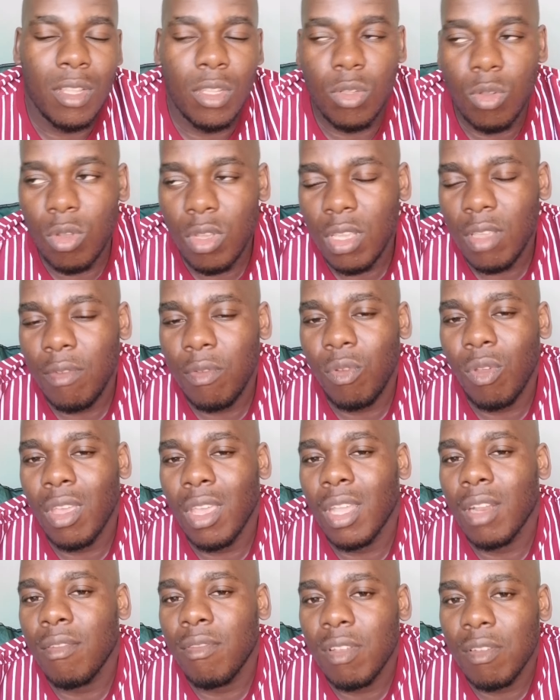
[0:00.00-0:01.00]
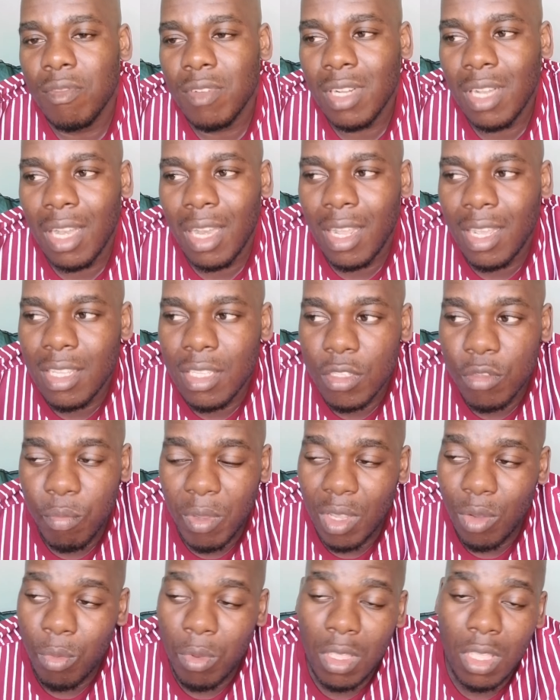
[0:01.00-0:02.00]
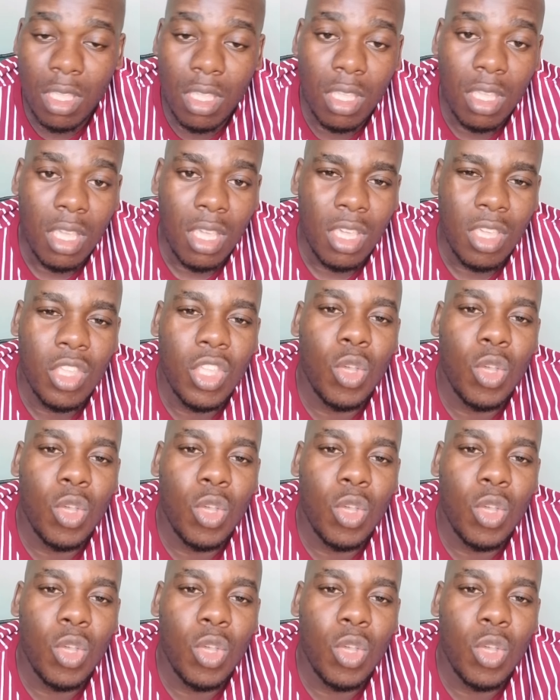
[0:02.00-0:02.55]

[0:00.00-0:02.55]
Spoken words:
So if you get 50 clients per week,